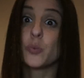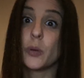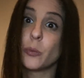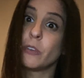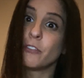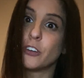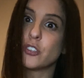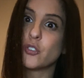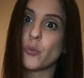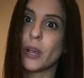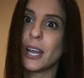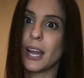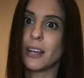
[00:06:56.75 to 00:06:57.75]
when we first
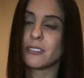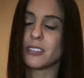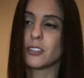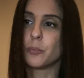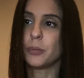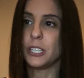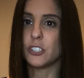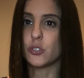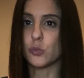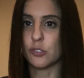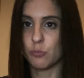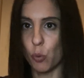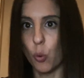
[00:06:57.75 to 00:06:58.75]
realized that the piece
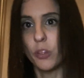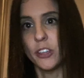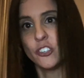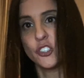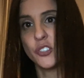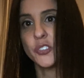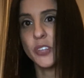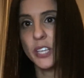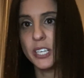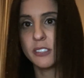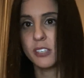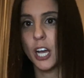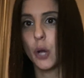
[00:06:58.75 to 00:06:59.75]
was more than just
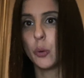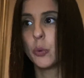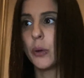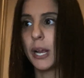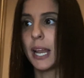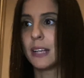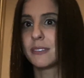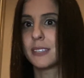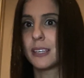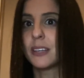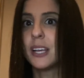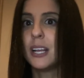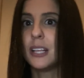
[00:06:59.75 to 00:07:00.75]
theatre. We realized
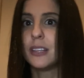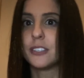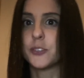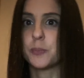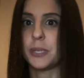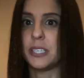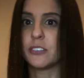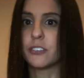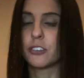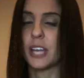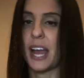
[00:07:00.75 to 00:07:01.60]
that this piece could